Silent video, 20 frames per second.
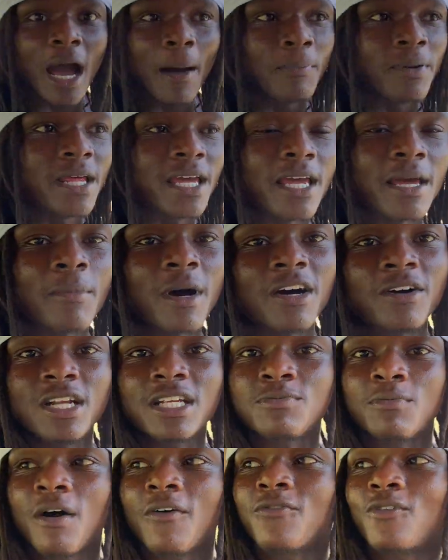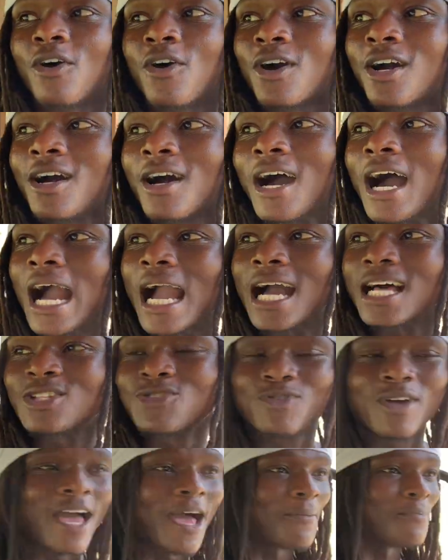I played. My, that's my fault, cuz. I got
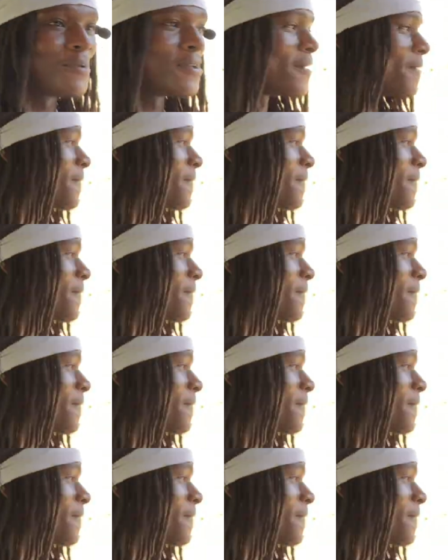too happy.